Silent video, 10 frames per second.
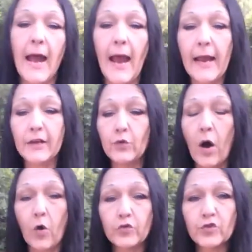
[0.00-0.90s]
and you
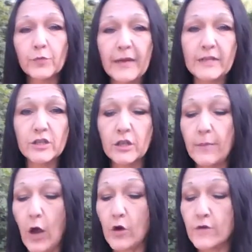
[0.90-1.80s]
hold your
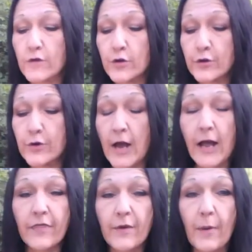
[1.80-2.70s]
pendulum over
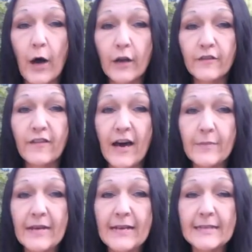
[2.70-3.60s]
the bottle of
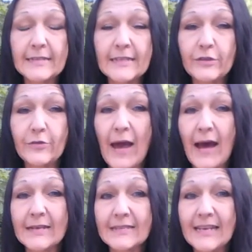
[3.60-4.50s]
vitamins and you
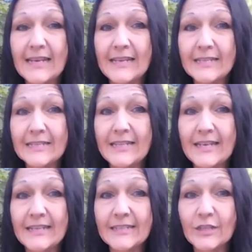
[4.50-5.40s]
ask, is
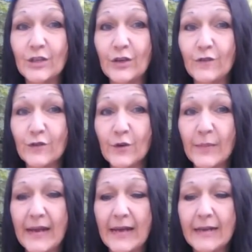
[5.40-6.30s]
this good for
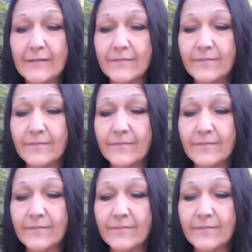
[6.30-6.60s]
me?